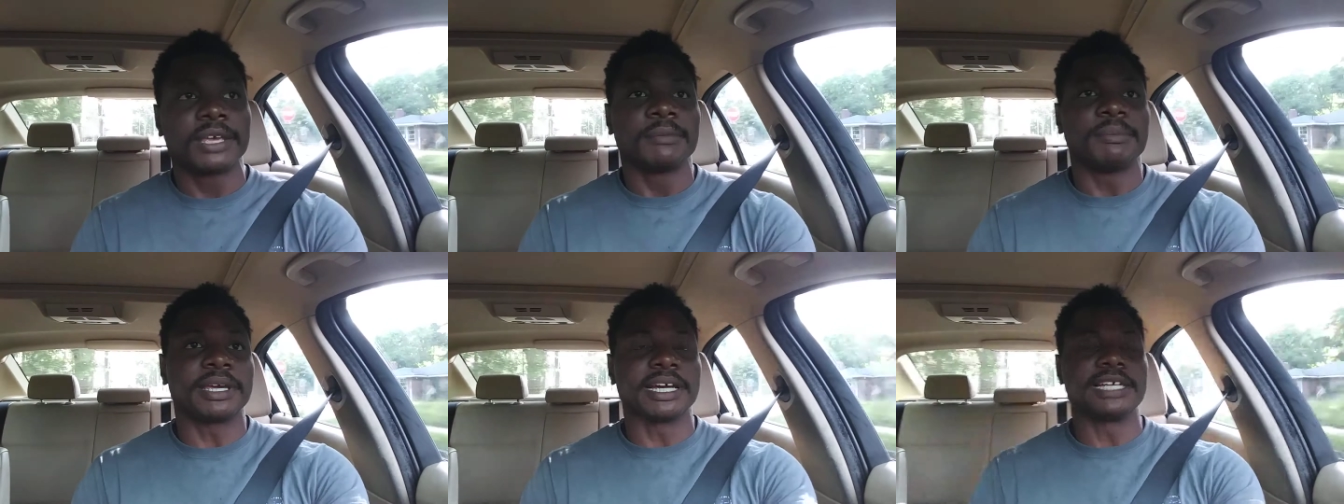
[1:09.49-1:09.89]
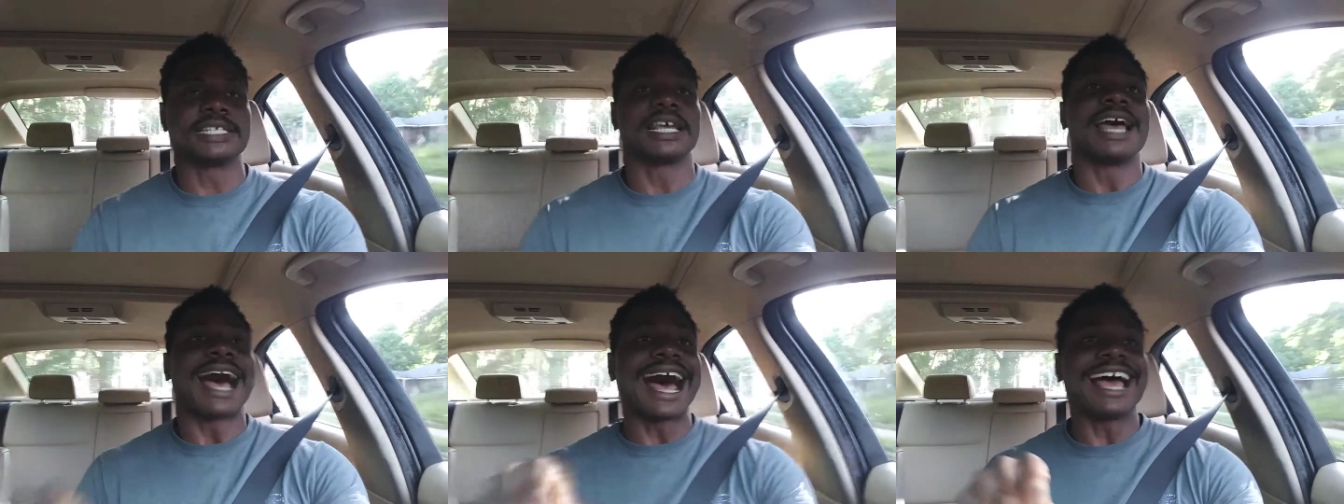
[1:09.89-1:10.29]
because
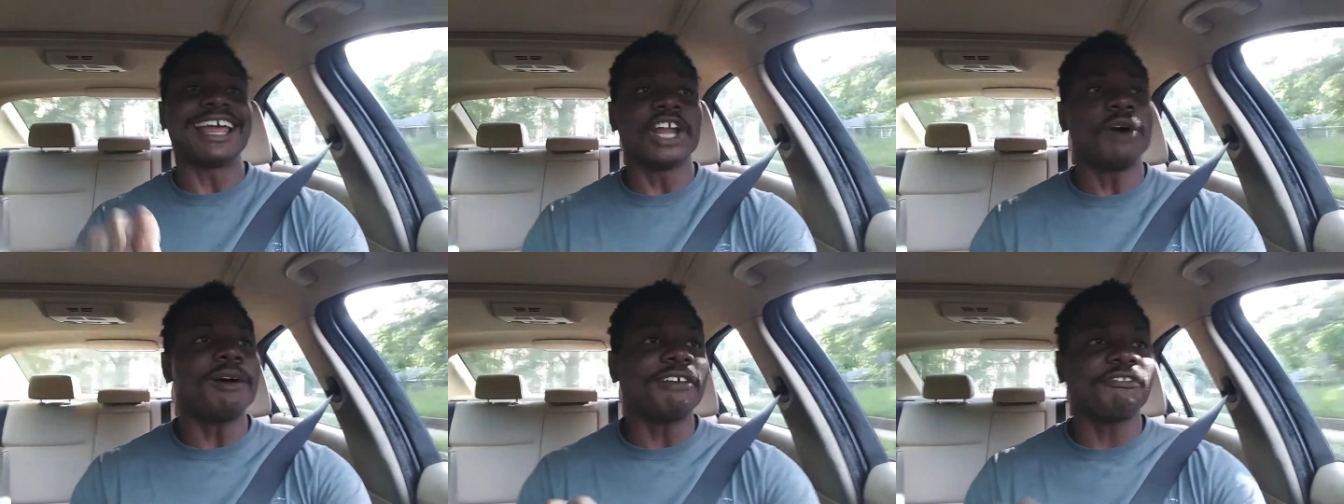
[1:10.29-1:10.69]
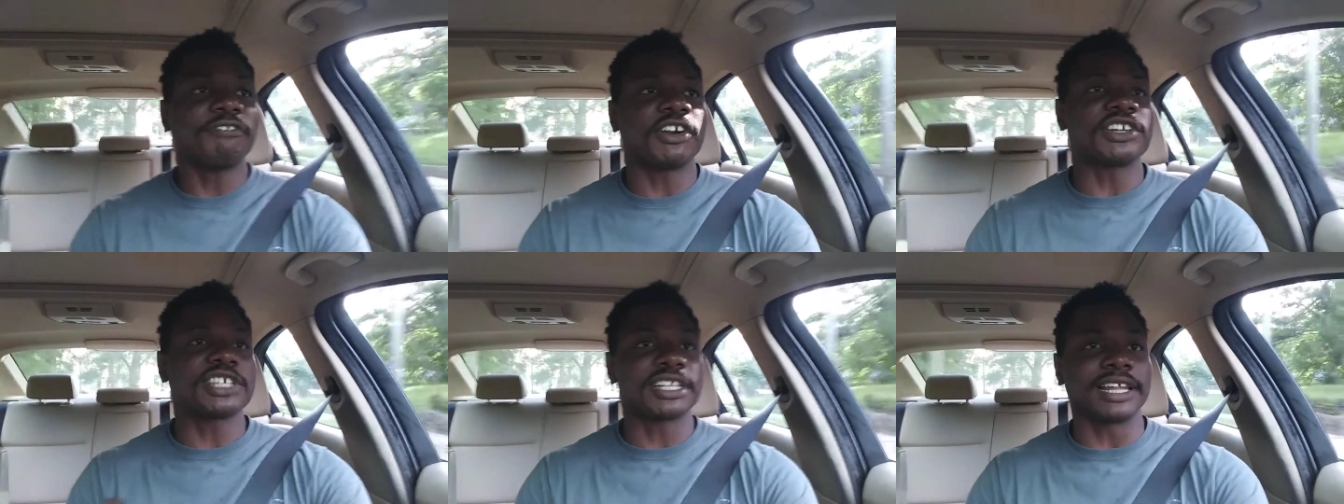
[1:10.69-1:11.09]
I know at
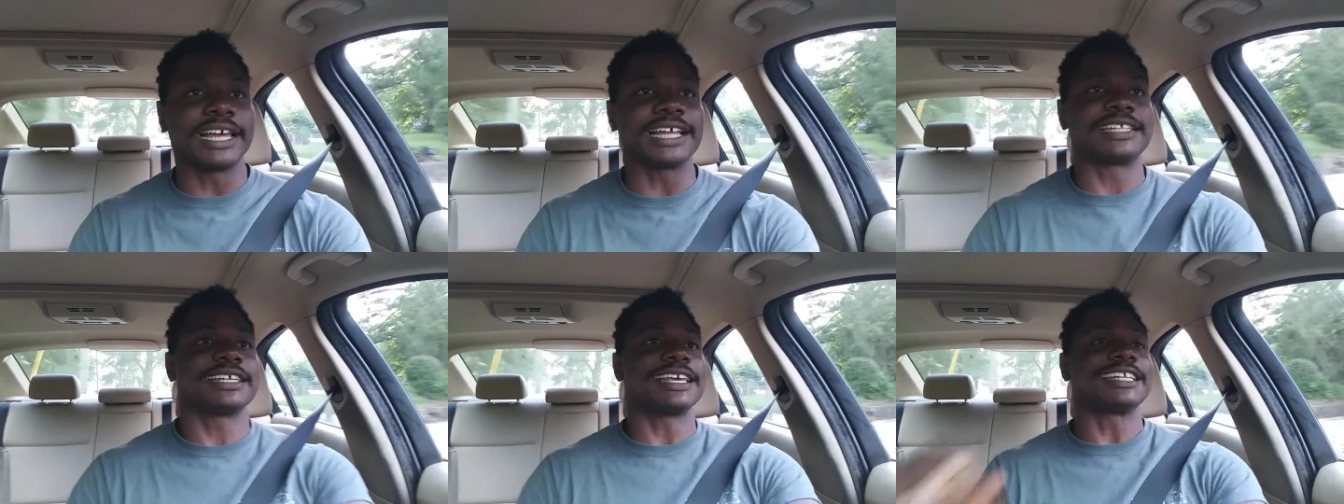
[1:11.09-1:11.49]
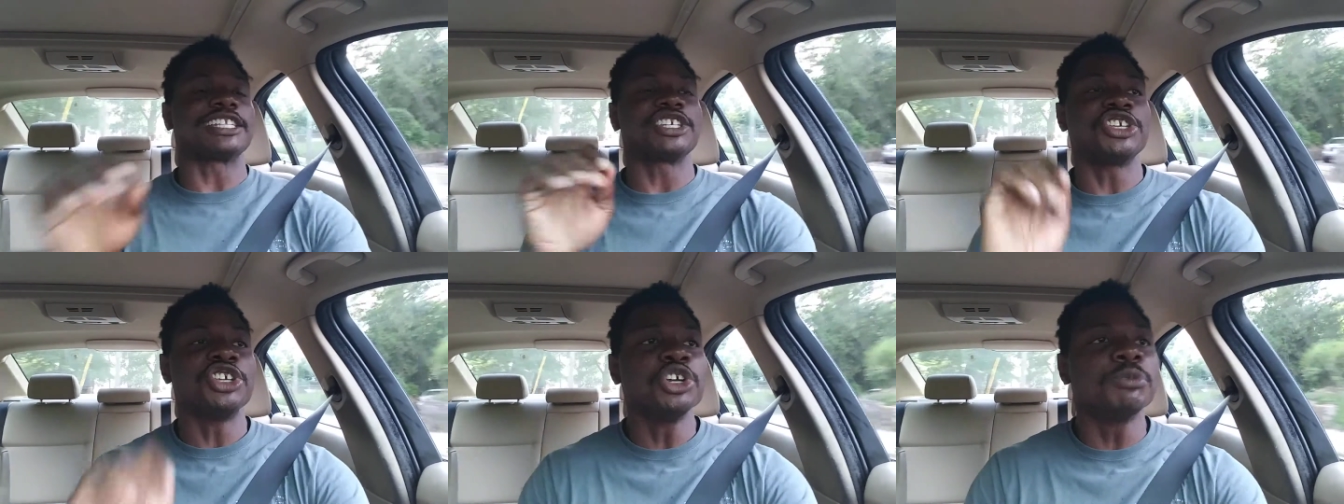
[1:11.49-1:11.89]
first glance it's
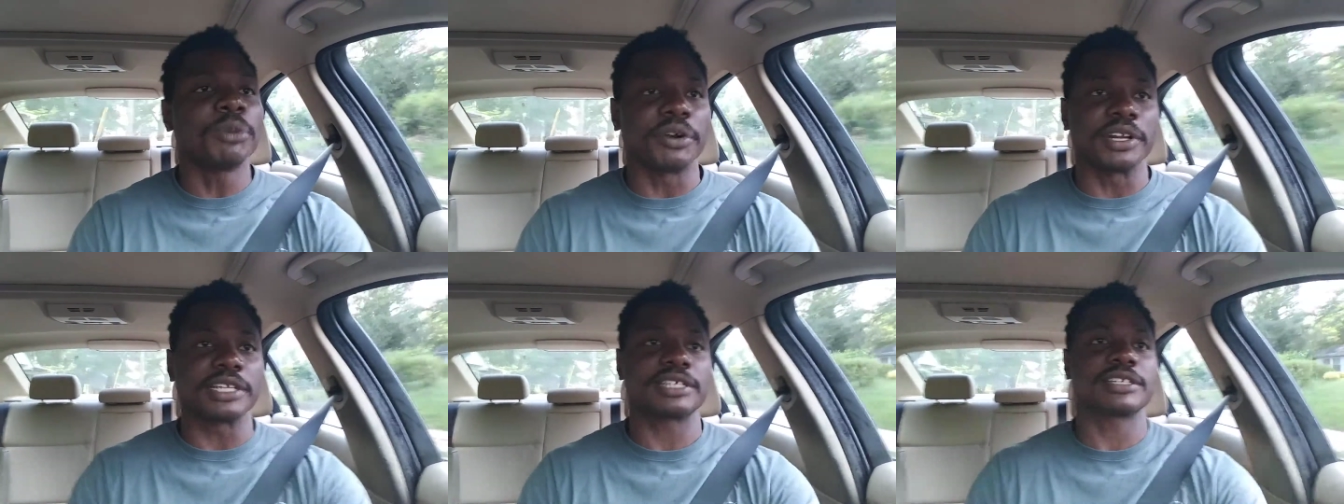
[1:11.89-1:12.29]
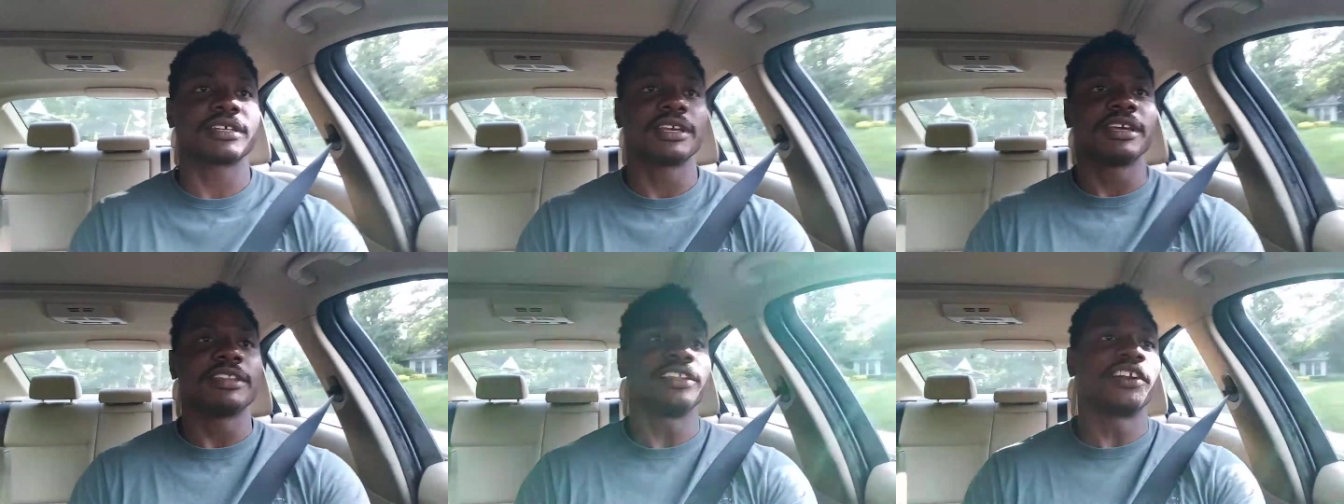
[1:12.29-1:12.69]
humorous.
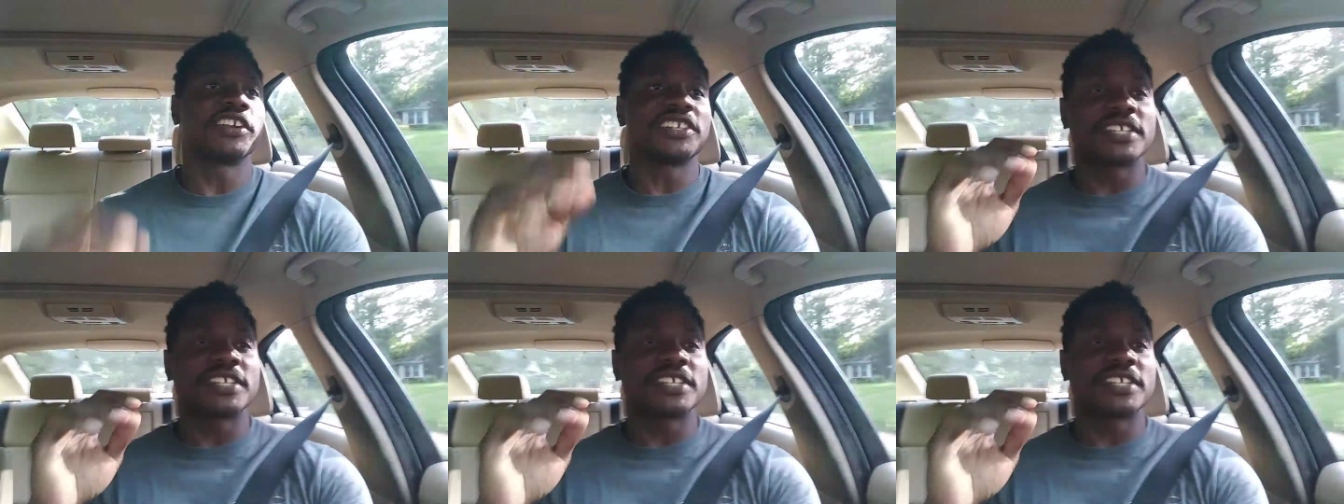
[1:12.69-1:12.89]
There are